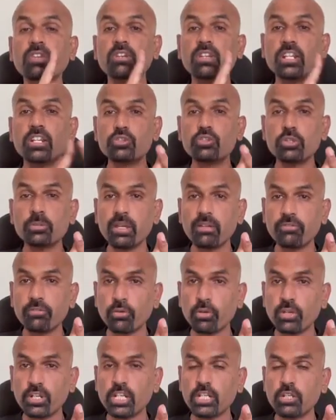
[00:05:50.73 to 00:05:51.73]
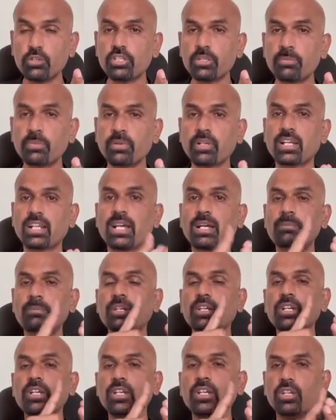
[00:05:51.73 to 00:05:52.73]
it should be a four-year U G program,
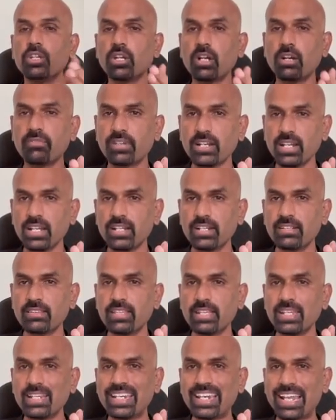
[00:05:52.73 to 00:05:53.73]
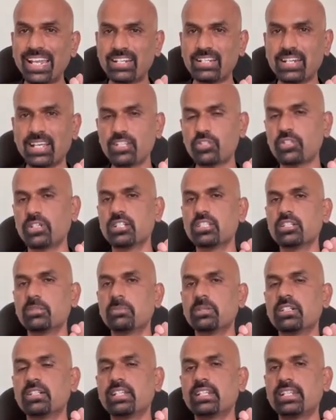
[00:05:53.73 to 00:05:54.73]
you have cleared the net national
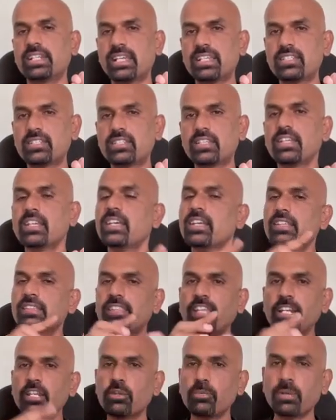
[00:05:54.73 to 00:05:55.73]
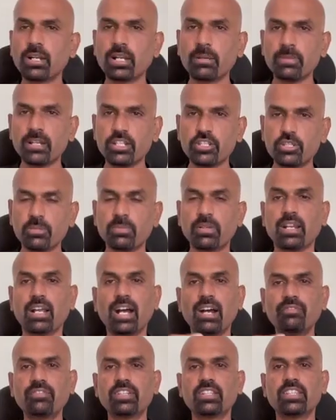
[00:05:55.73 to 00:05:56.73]
eligibility test, then you become eligible.
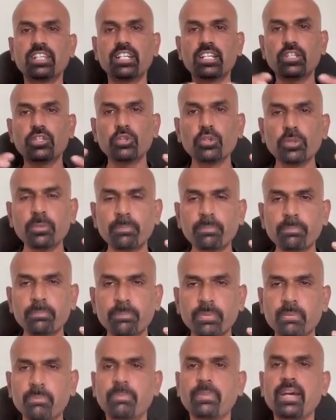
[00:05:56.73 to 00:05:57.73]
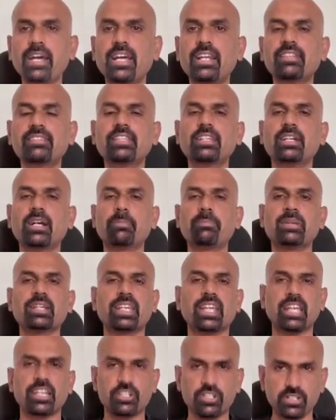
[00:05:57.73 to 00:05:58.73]
After that, you prepare the
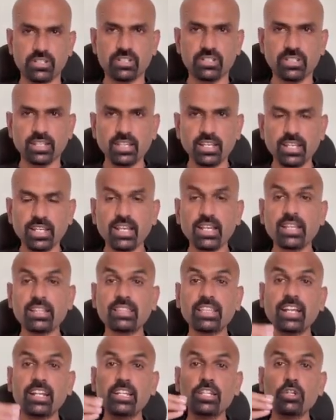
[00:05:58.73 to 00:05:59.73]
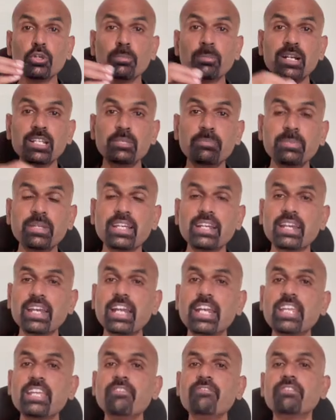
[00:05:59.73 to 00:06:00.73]
application, then you must be
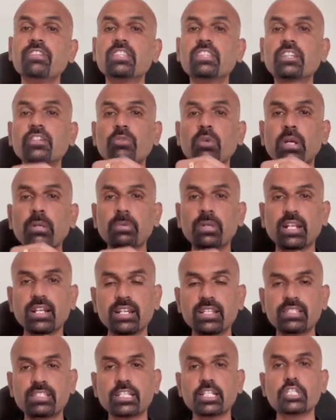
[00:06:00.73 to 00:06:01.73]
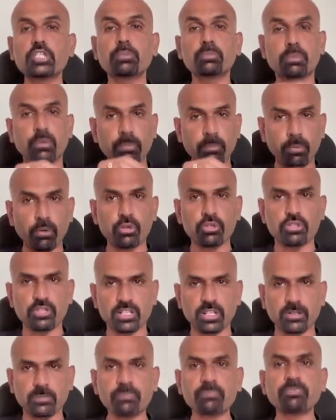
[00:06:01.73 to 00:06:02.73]
ready with the, your research
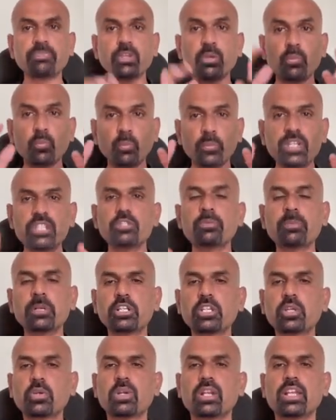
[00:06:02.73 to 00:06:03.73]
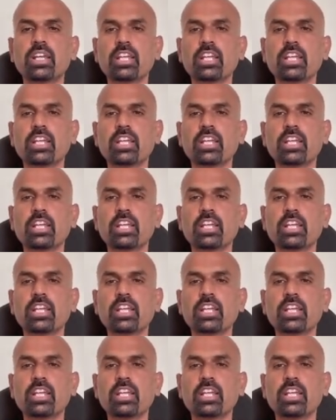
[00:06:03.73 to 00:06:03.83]
proposal, which particular